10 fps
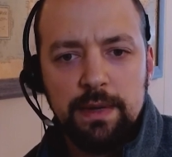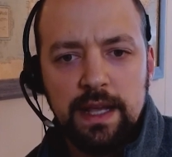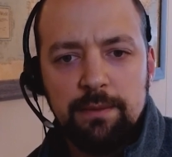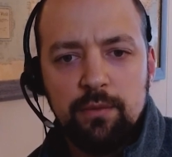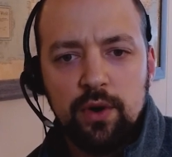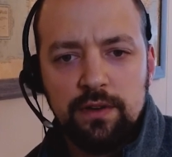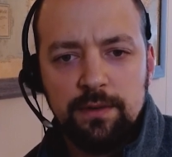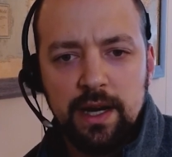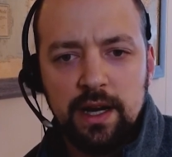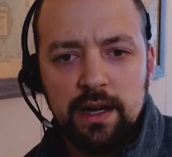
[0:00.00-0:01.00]
gain more
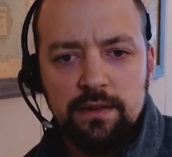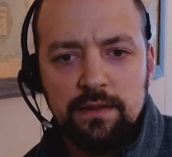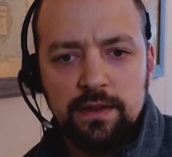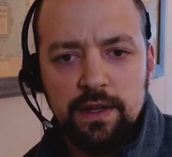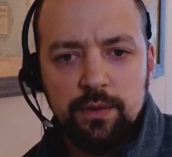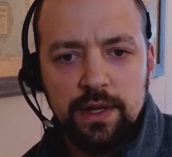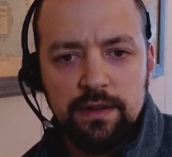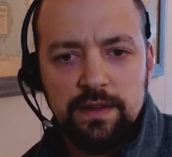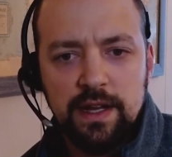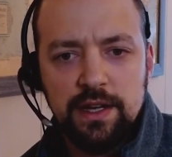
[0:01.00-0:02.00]
experience in real
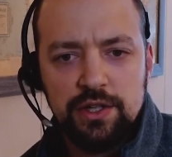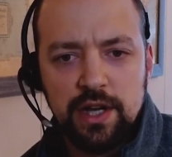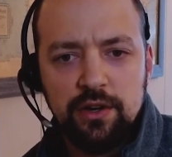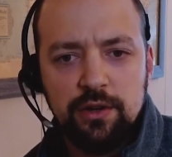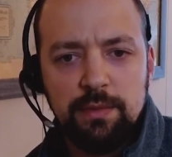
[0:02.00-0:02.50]
estate in general.